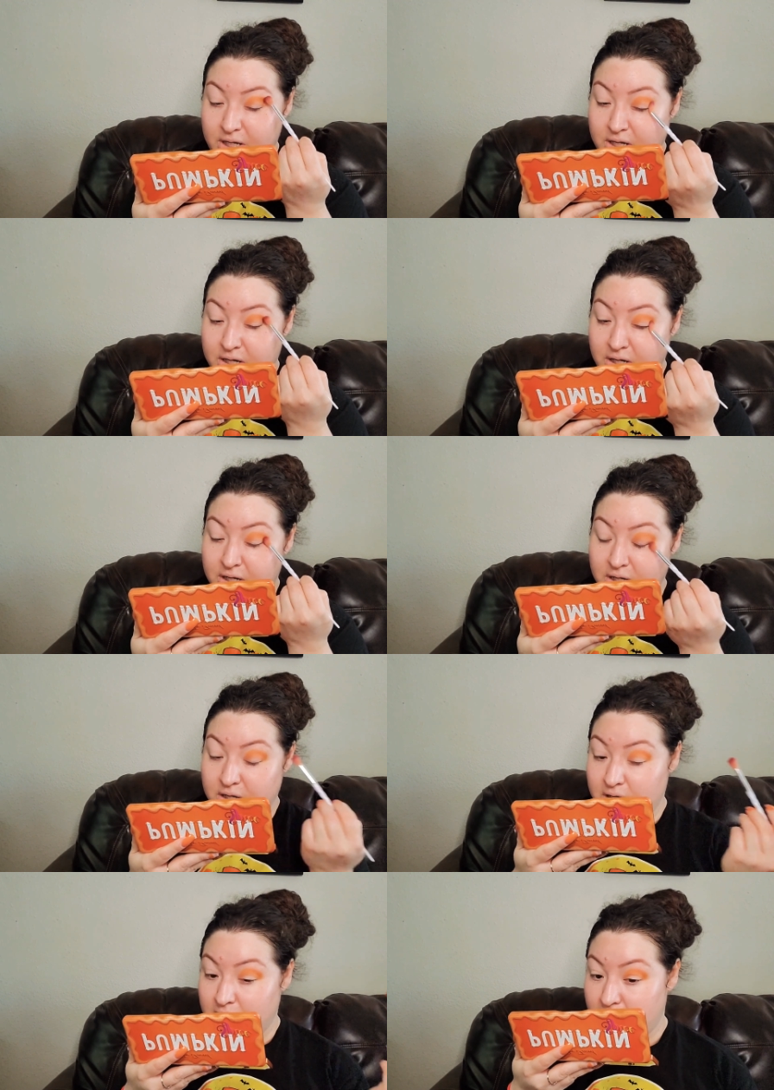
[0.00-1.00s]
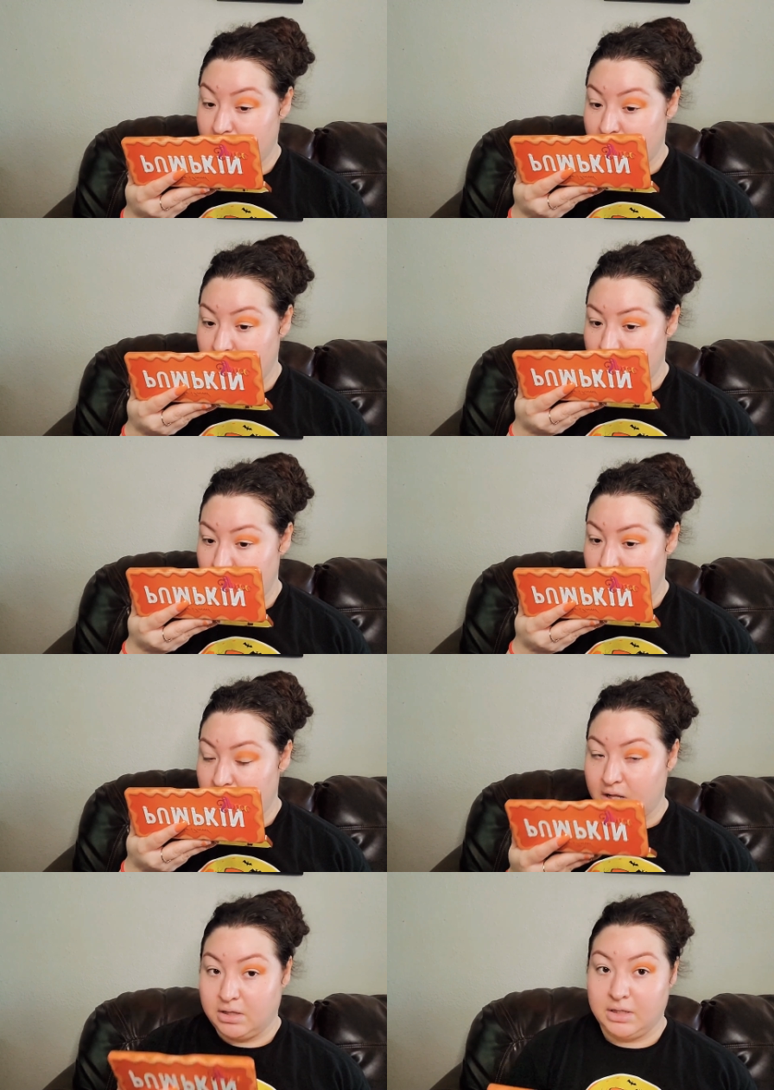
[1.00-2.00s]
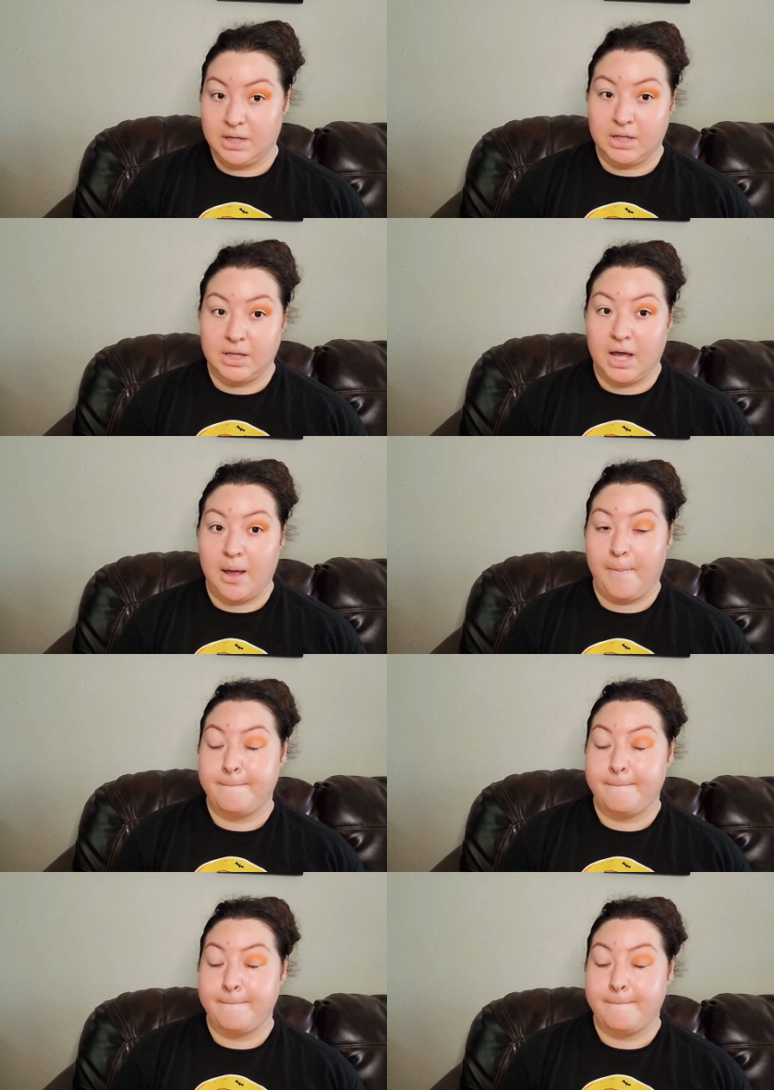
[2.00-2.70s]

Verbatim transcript: good look at that